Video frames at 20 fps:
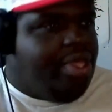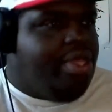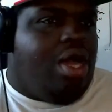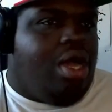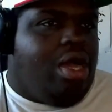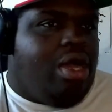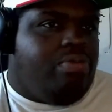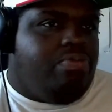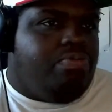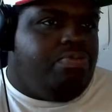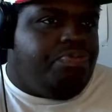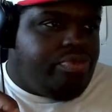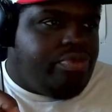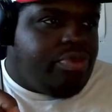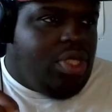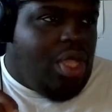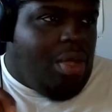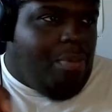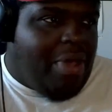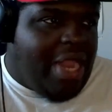
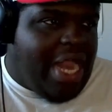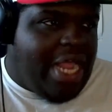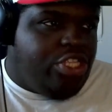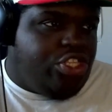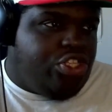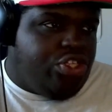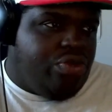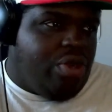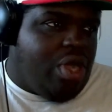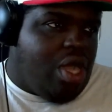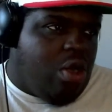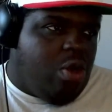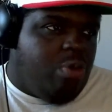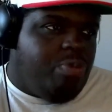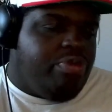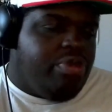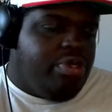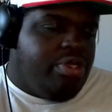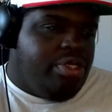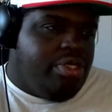But I do
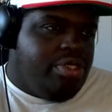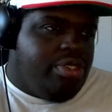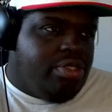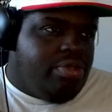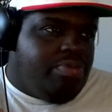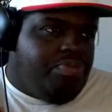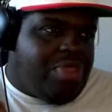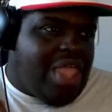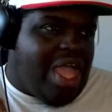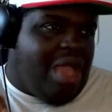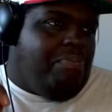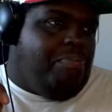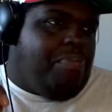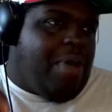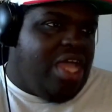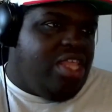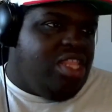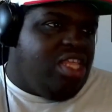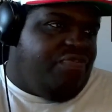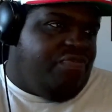hope that
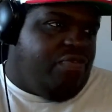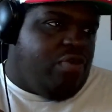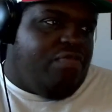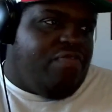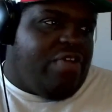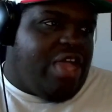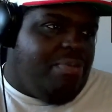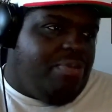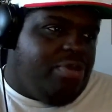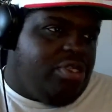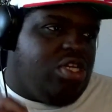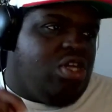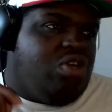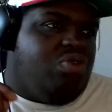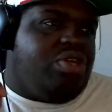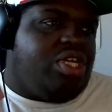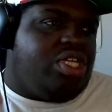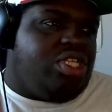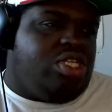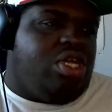by the 4th episode
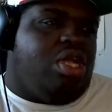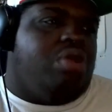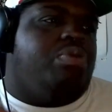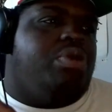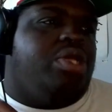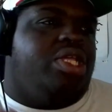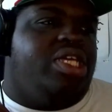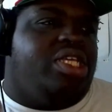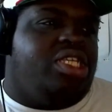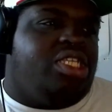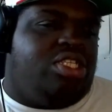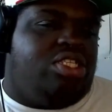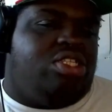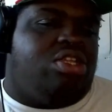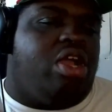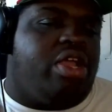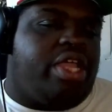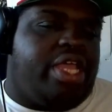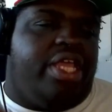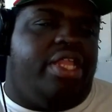we can
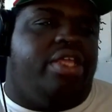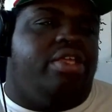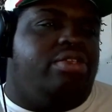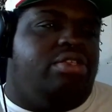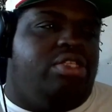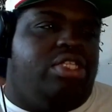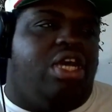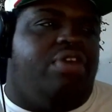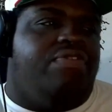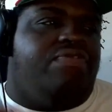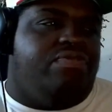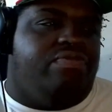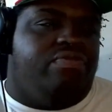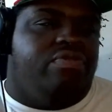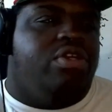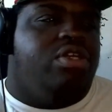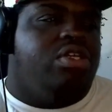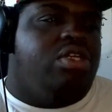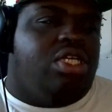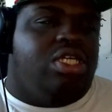start getting stuff,
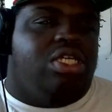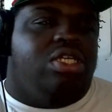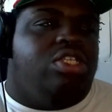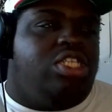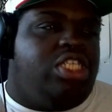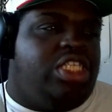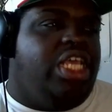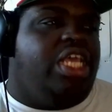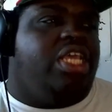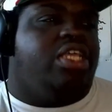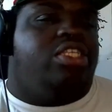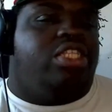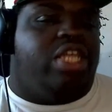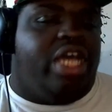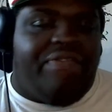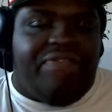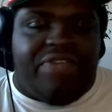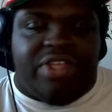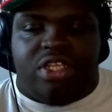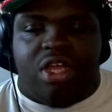seeing
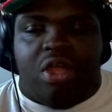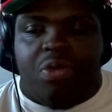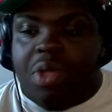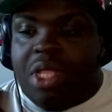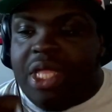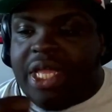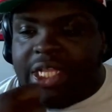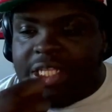stuff, and start really